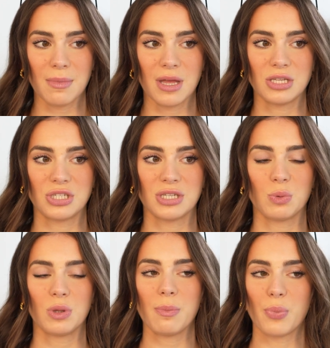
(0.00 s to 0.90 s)
It's just
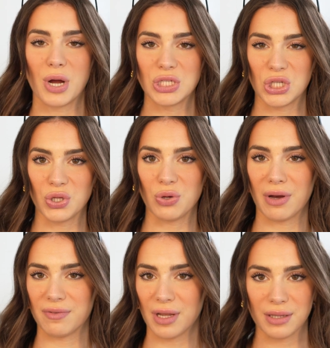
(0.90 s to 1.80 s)
with the Bandeau, you
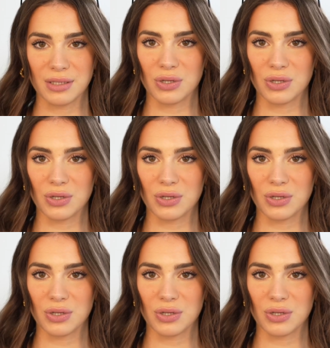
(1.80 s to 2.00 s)
have nothing to